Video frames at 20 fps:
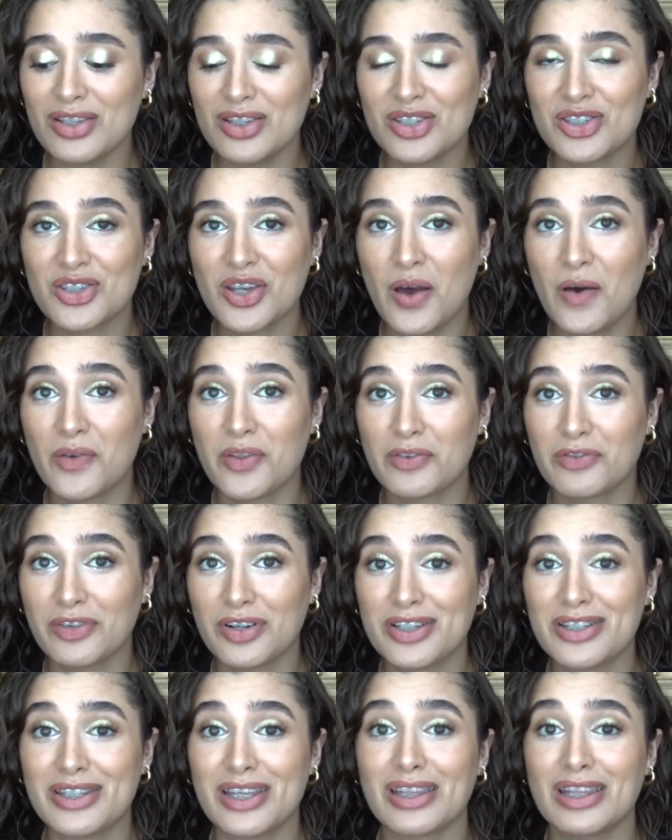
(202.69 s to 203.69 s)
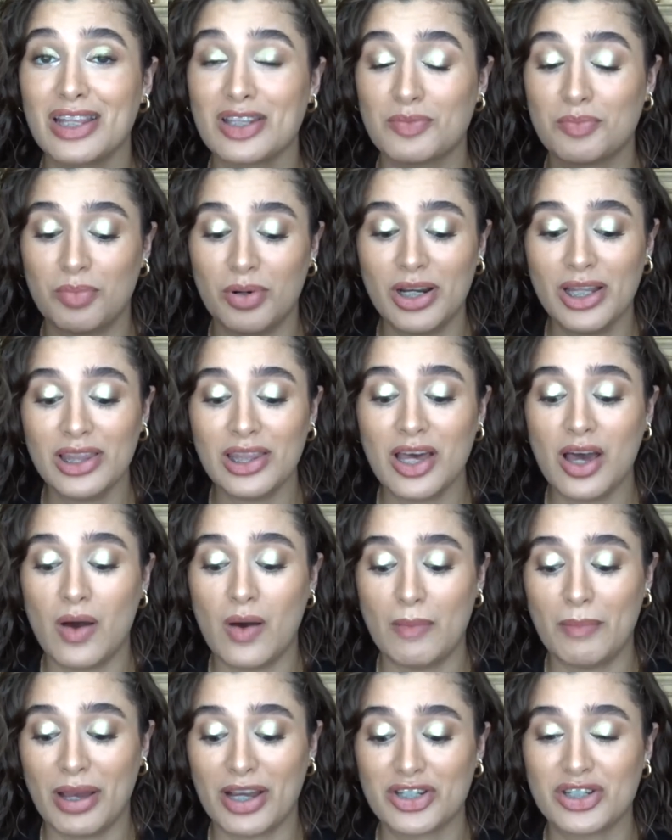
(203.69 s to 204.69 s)
So the first thing that's pretty low,
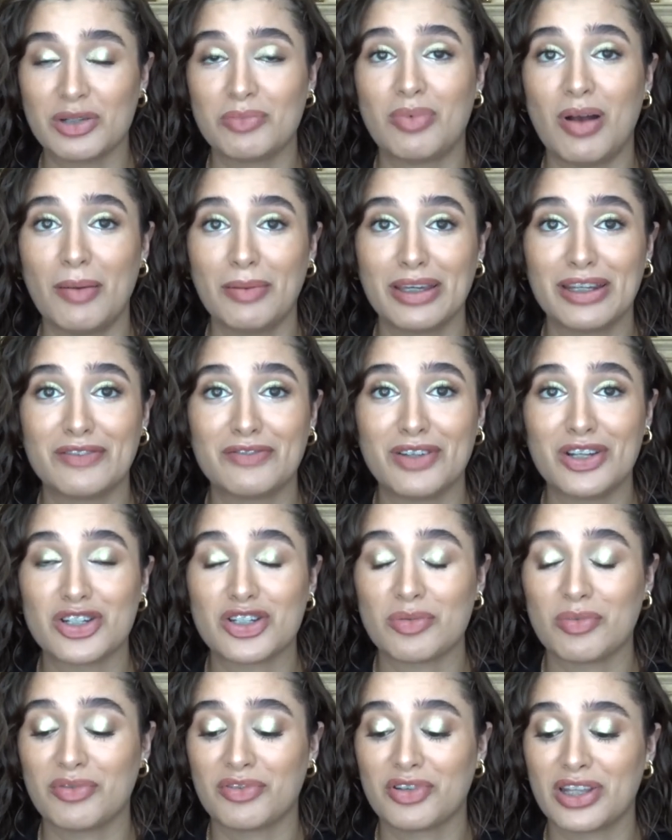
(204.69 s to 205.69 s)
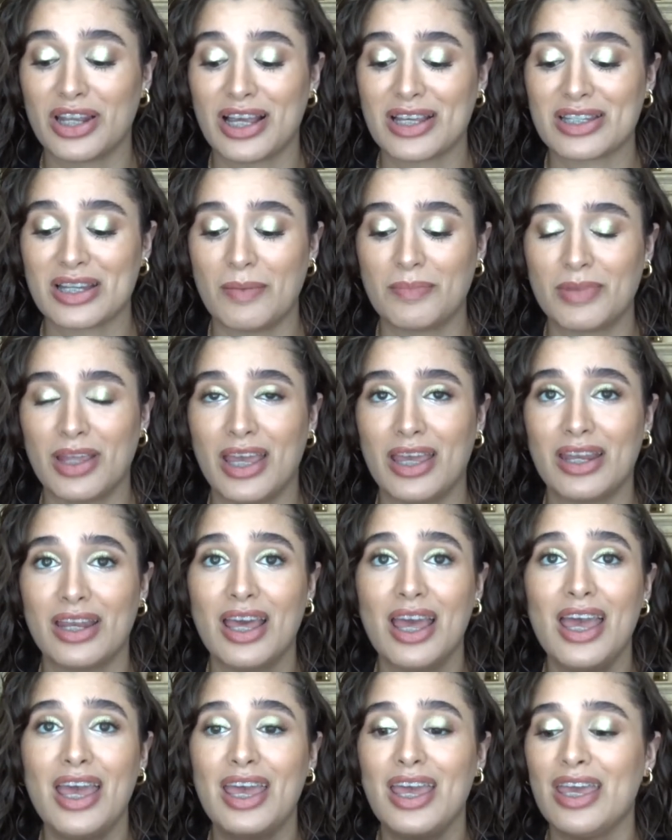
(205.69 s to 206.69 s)
I'm actually probably gonna finish it before the next update,
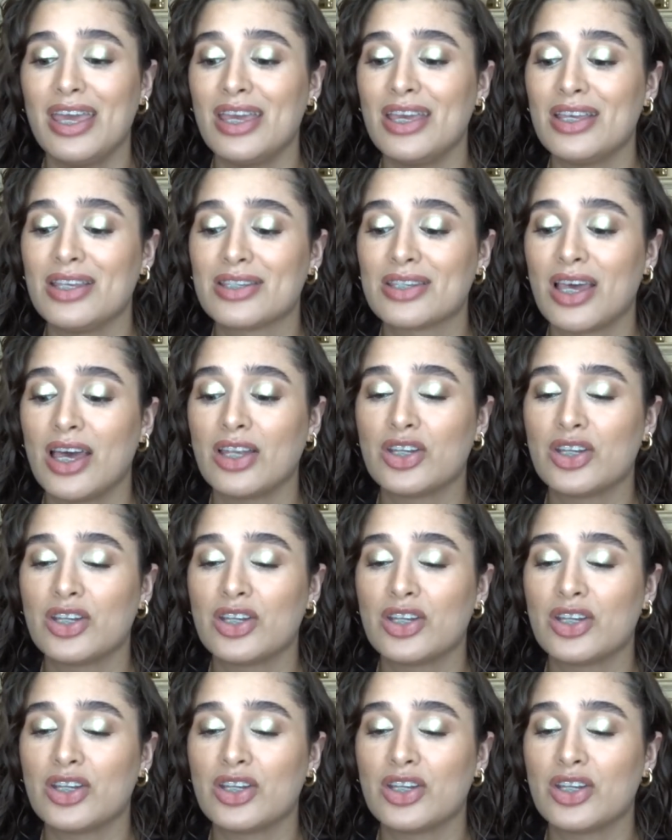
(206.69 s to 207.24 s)
is